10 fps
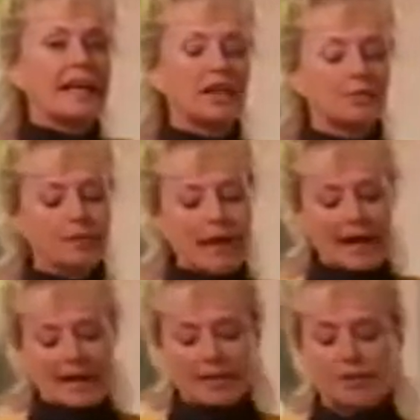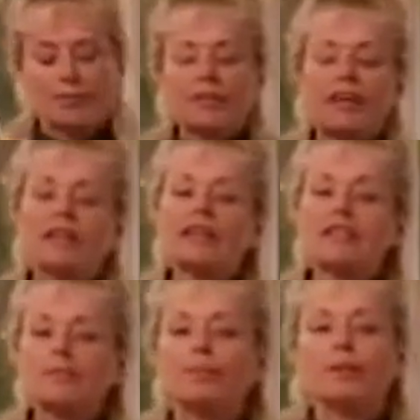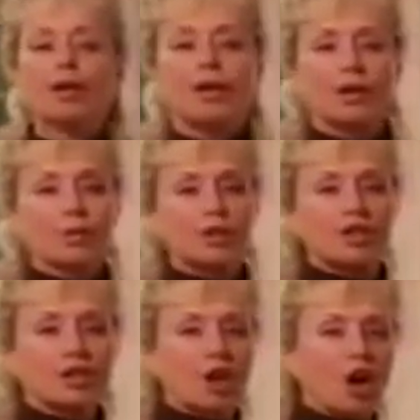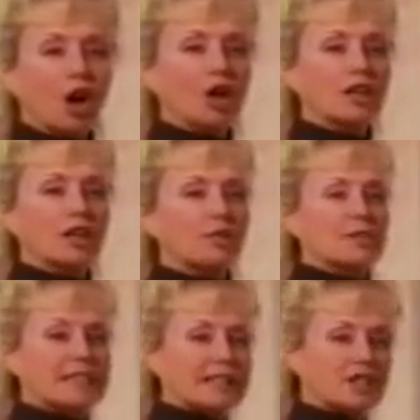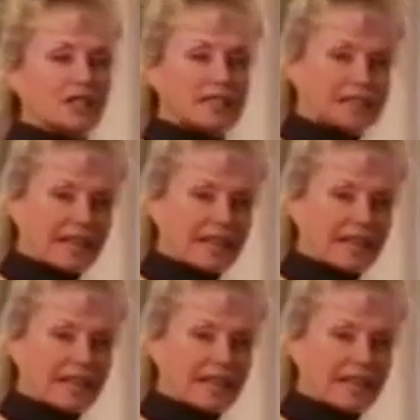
In fact, this book, which is called The Physician's